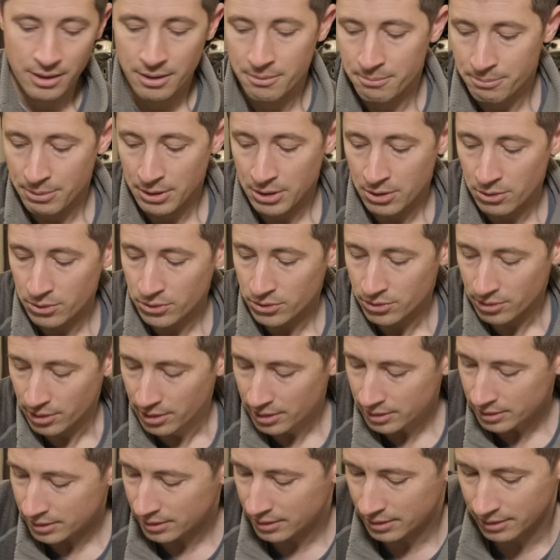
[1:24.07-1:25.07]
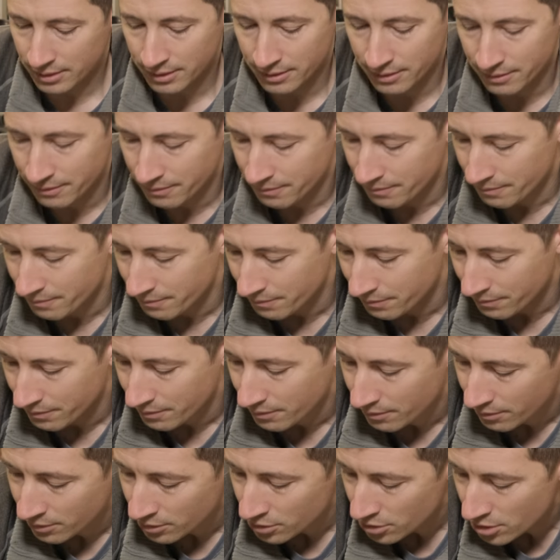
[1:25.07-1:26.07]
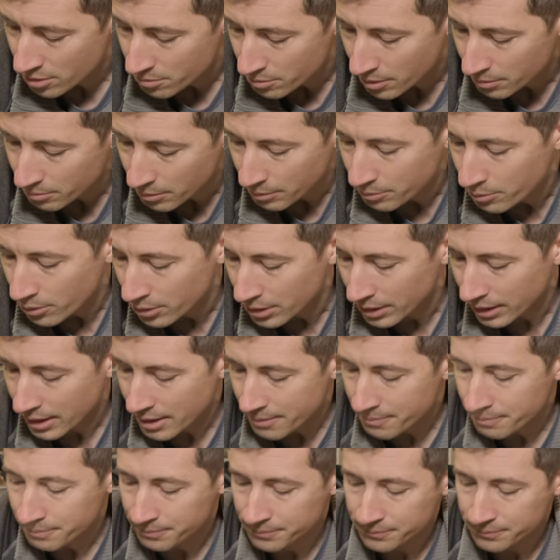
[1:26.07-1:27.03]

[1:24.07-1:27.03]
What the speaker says: By contrast, the new one we're putting in,